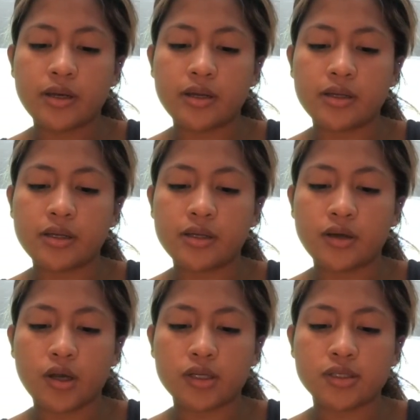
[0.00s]

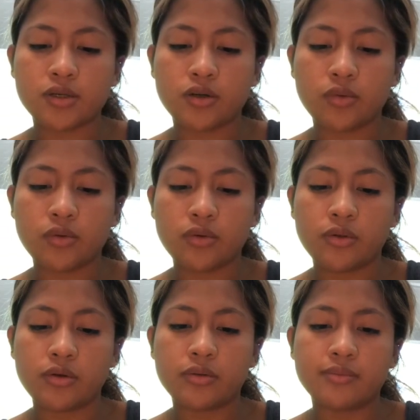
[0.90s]
anti-dark circle
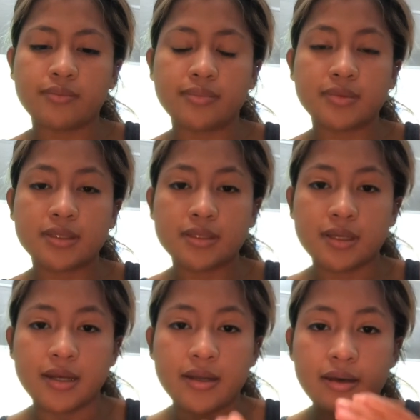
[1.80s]
roller
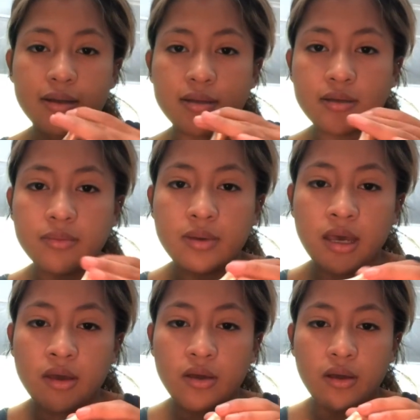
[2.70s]
skin active by
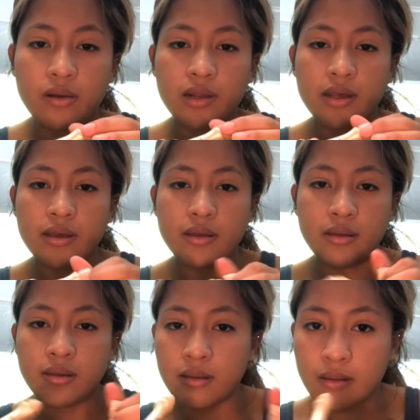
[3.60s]
Garnier.
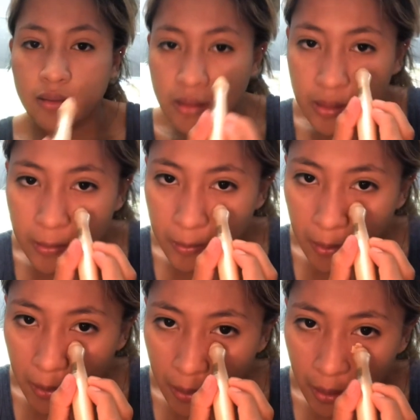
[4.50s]

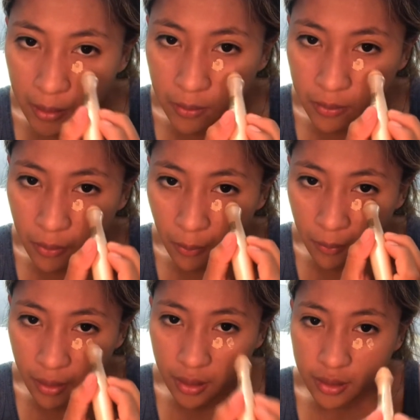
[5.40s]
I don't know
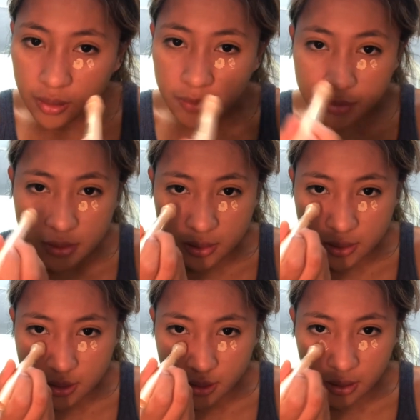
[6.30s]
why I'm using
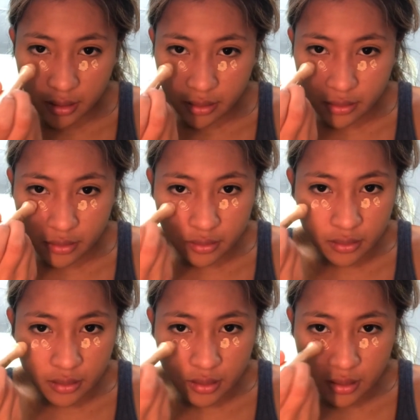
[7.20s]
this again.
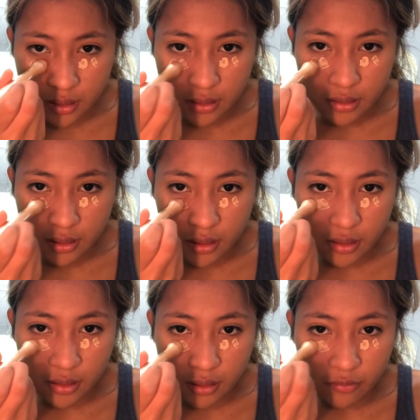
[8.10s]
I
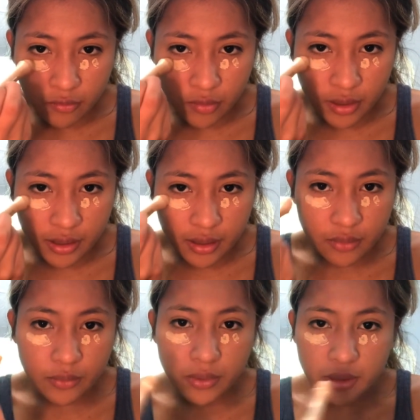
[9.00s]
never like it
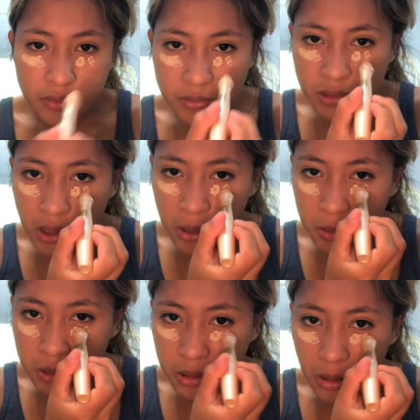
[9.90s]
when I use it,
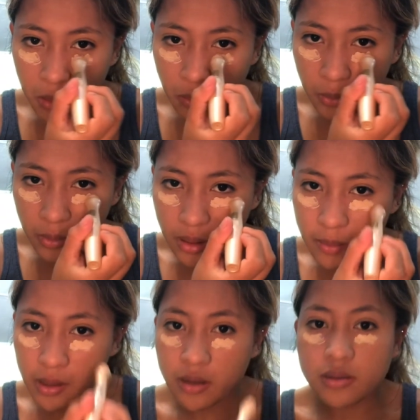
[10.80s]
so why am
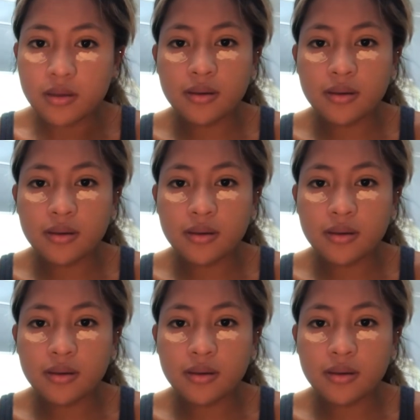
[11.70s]
I using it